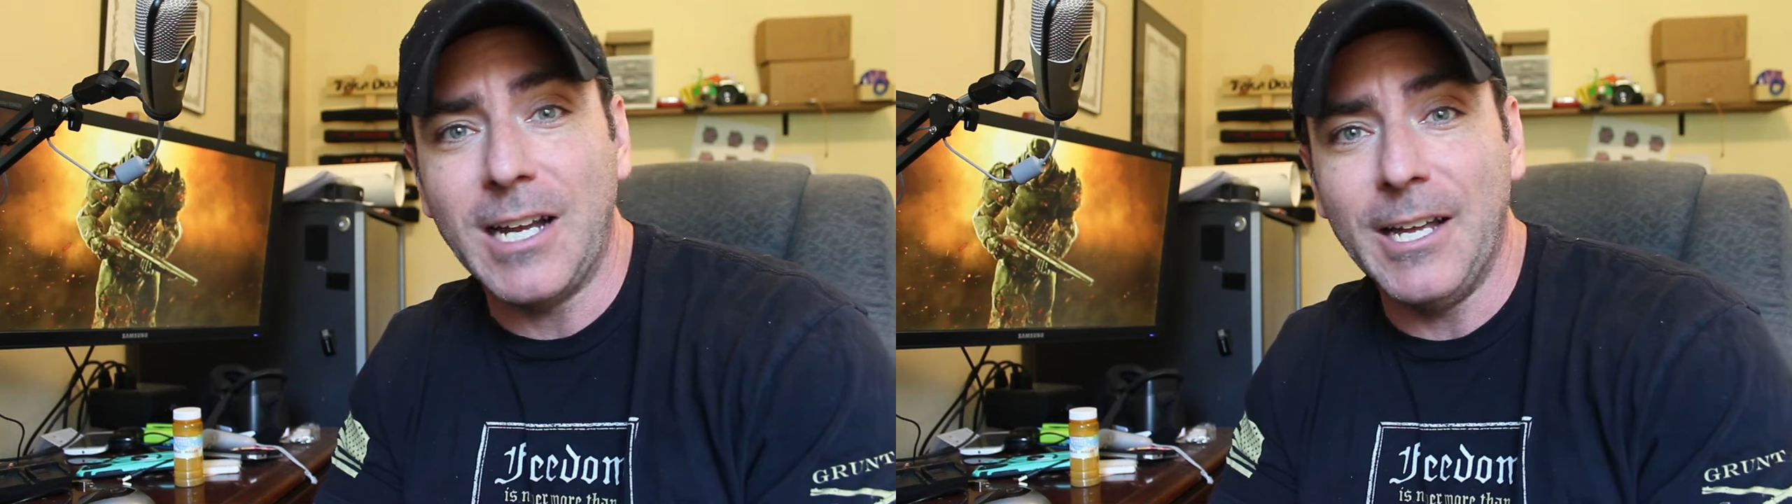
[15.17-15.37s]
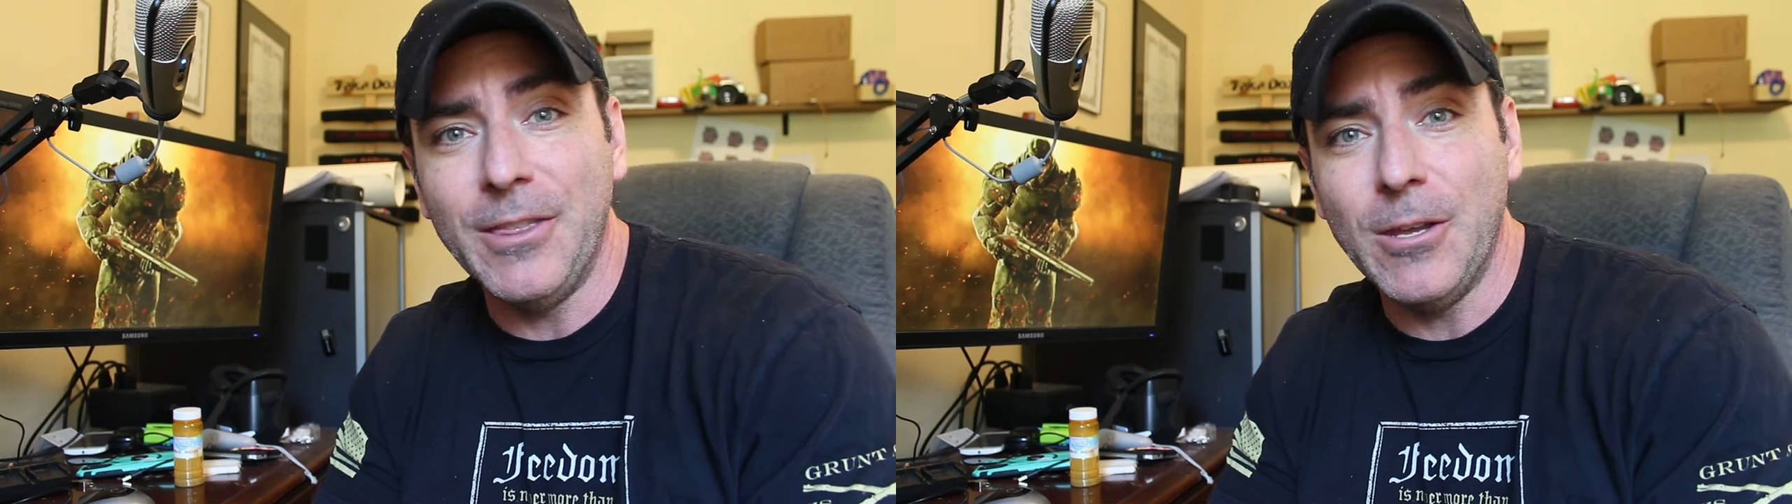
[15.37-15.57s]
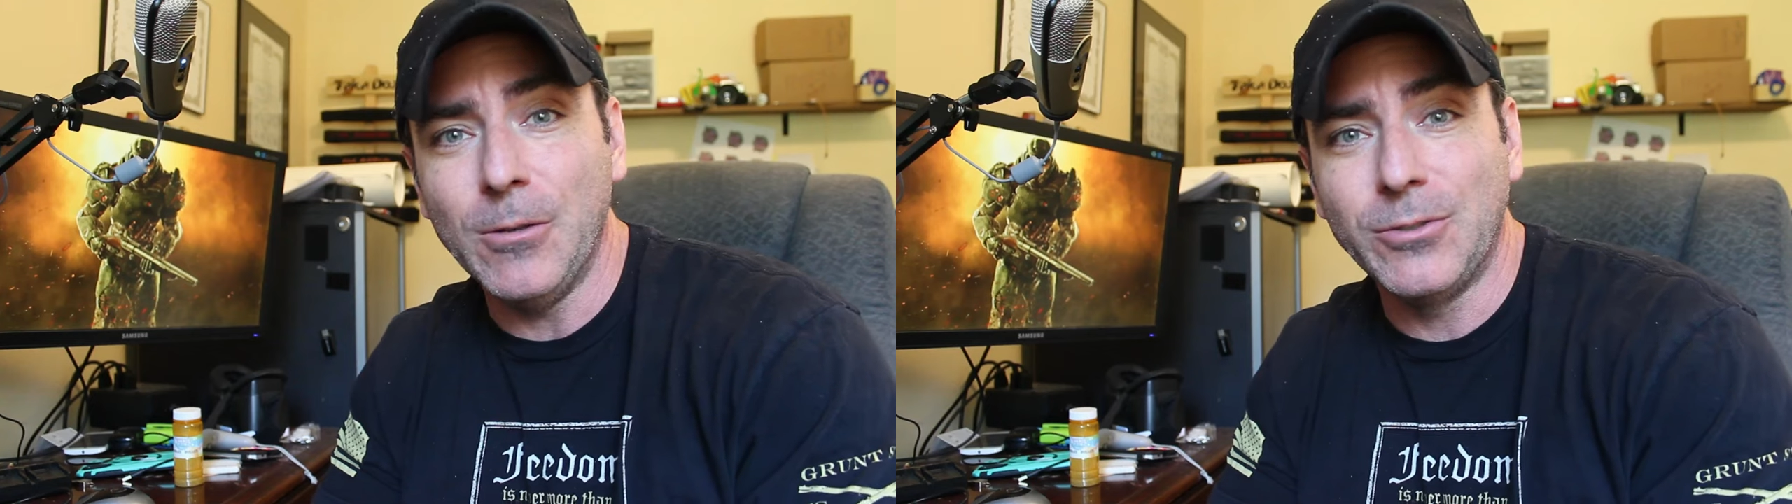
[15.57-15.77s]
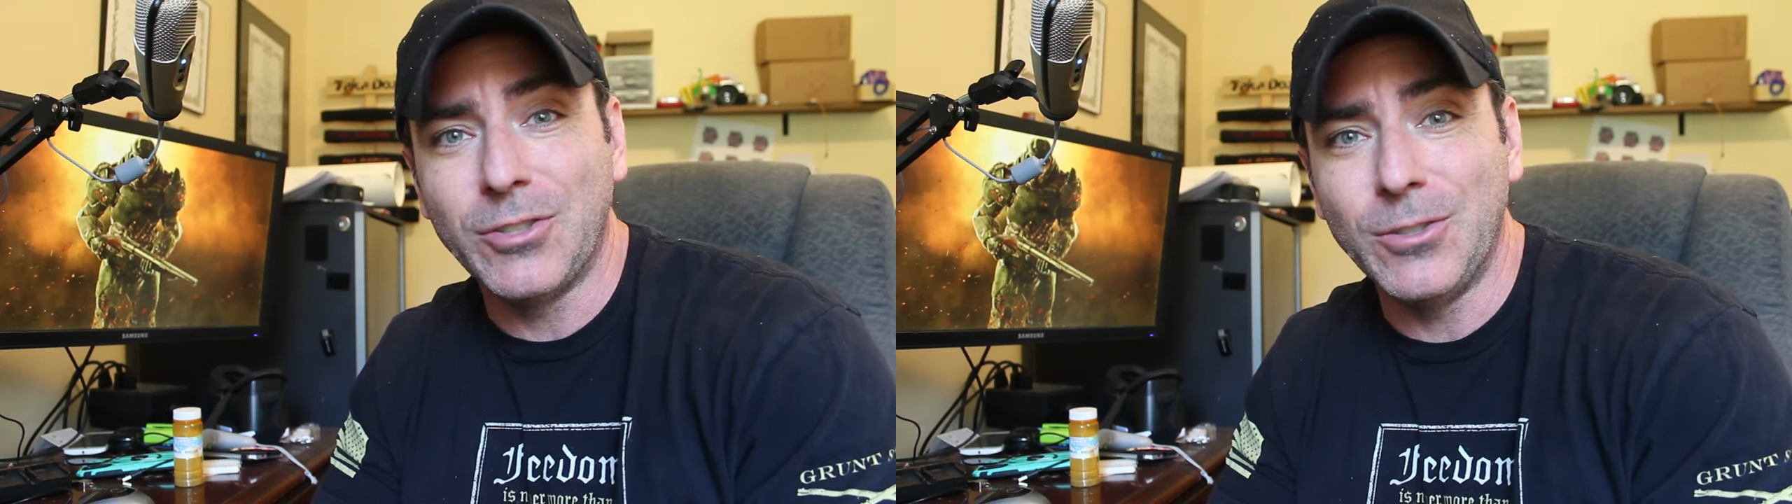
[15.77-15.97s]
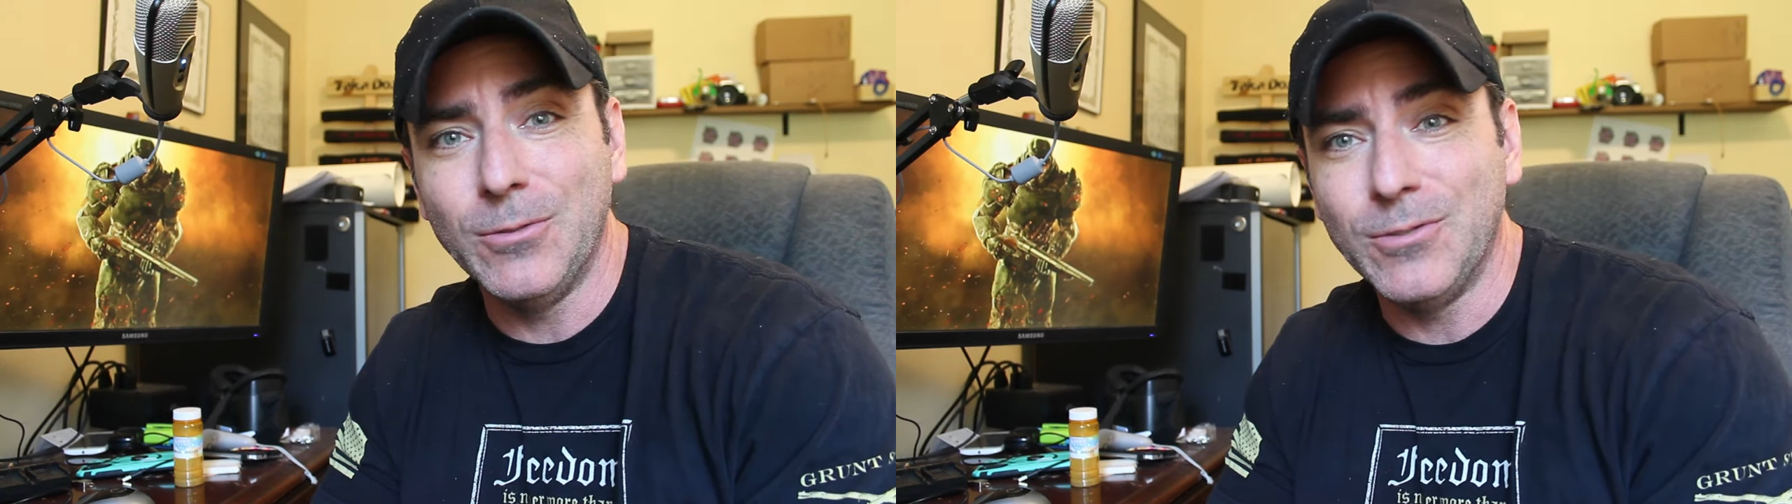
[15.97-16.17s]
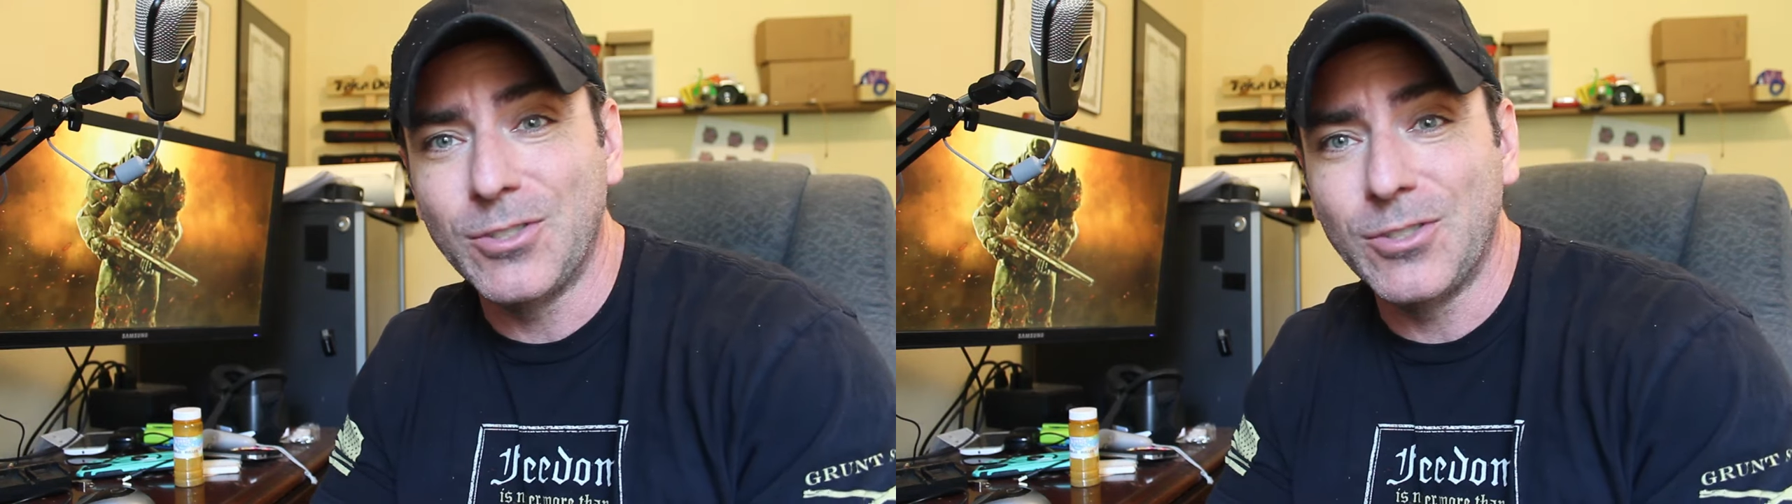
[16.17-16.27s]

on those soon.